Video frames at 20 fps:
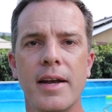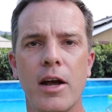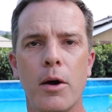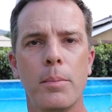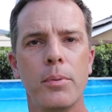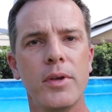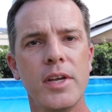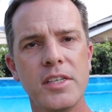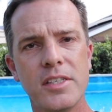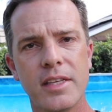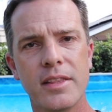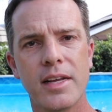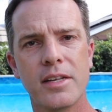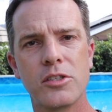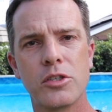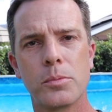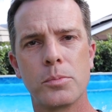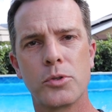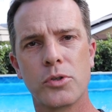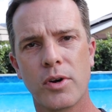Now please hit
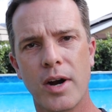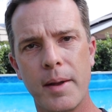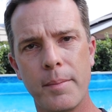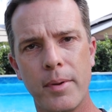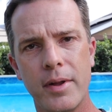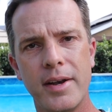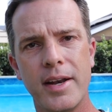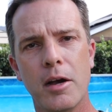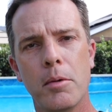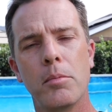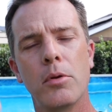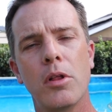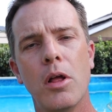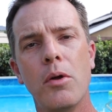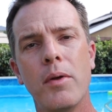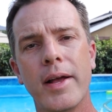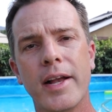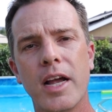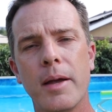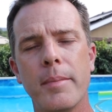that subscribe button down
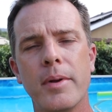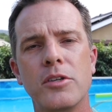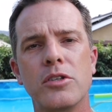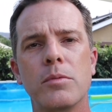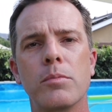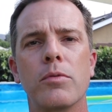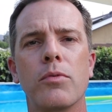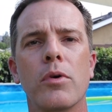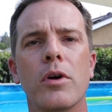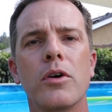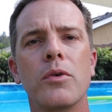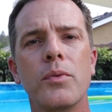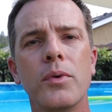below like I mentioned before.